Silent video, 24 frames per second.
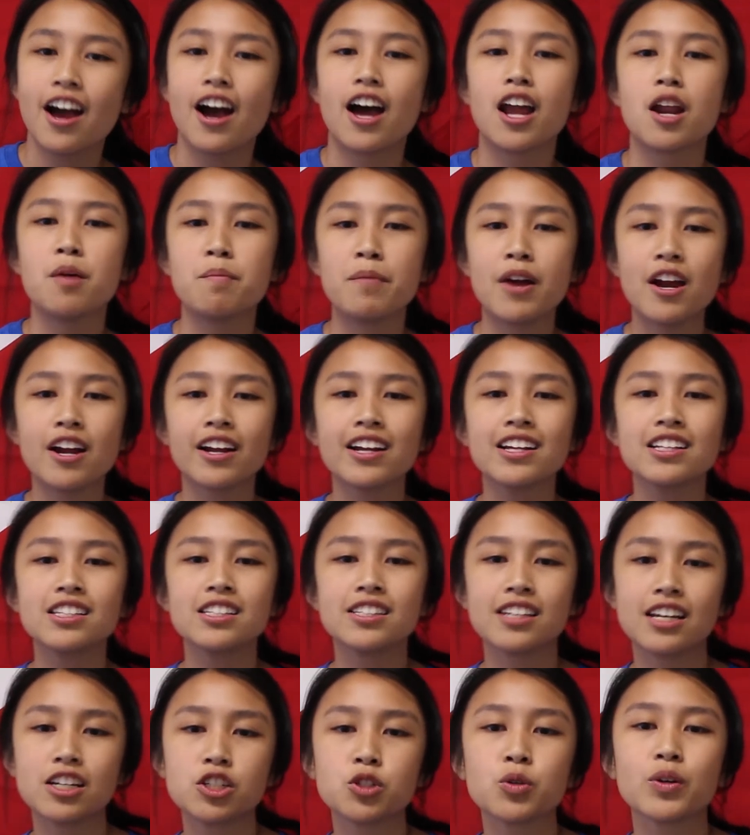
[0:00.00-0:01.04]
an American
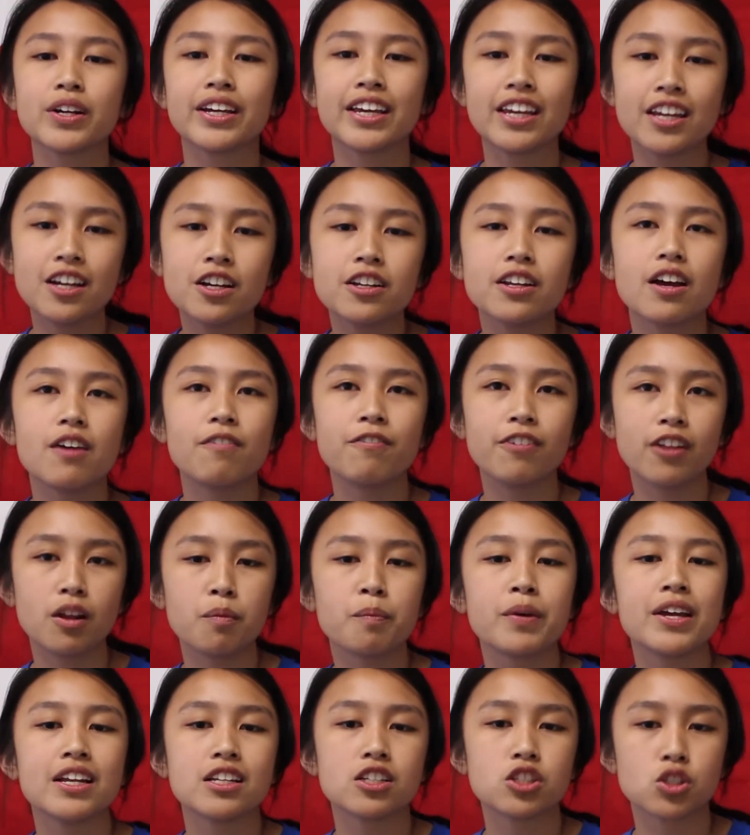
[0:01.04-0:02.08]
sentry killed a
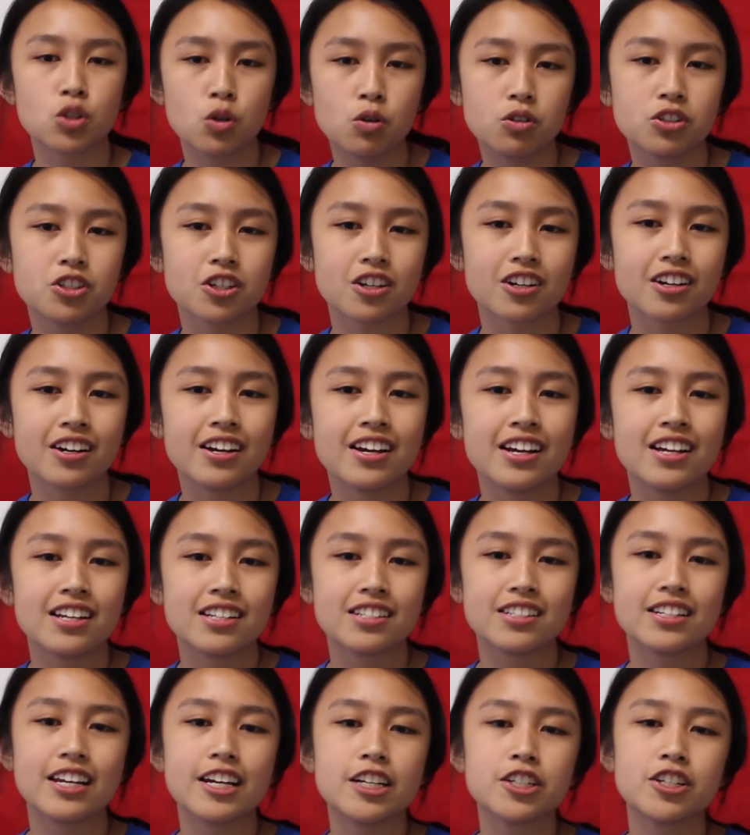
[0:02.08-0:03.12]
Philippine soldier
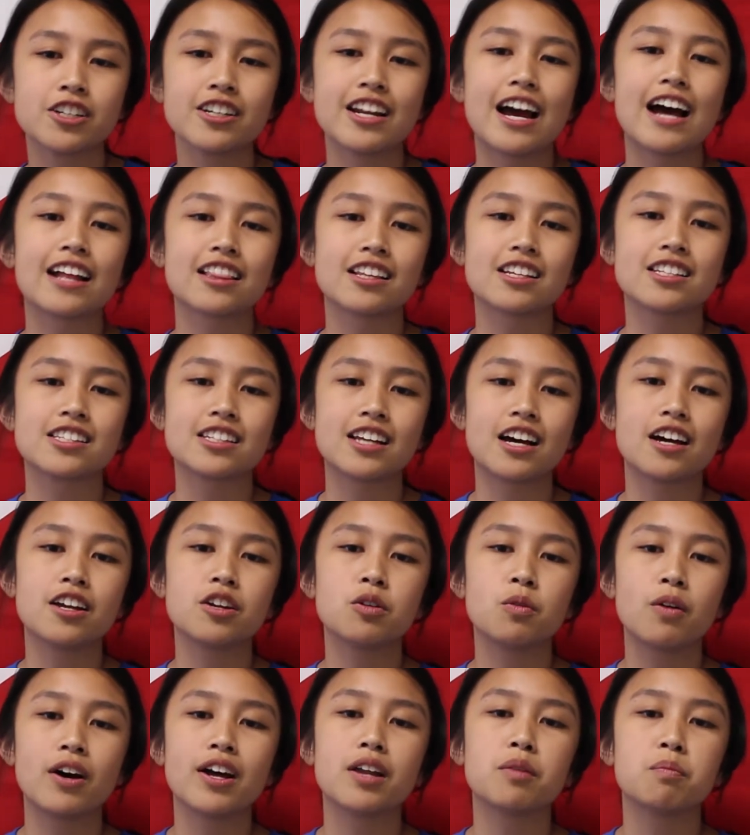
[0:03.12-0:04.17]
stationed at the San
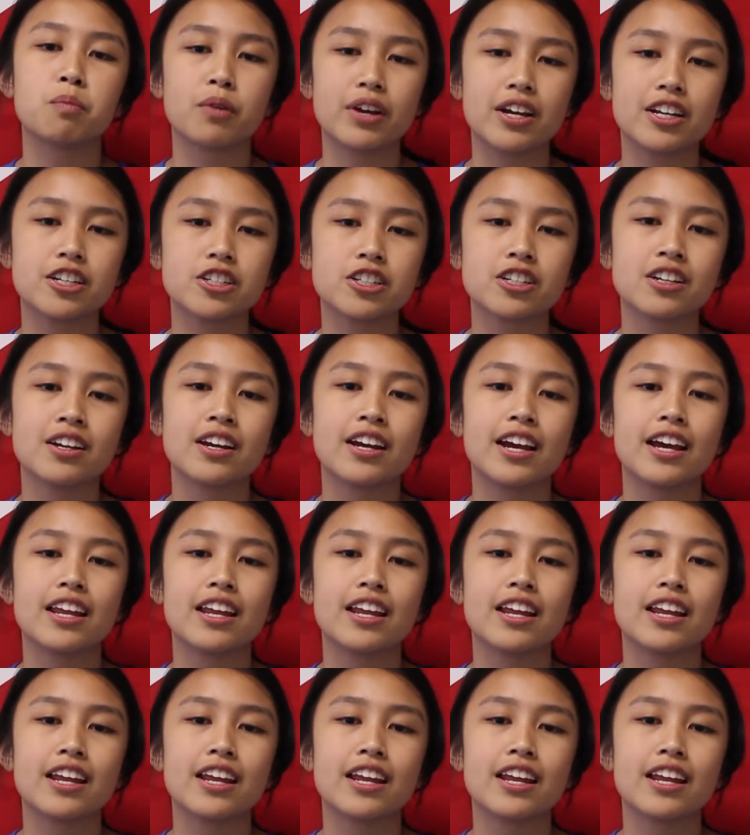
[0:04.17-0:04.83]
Juan Bridge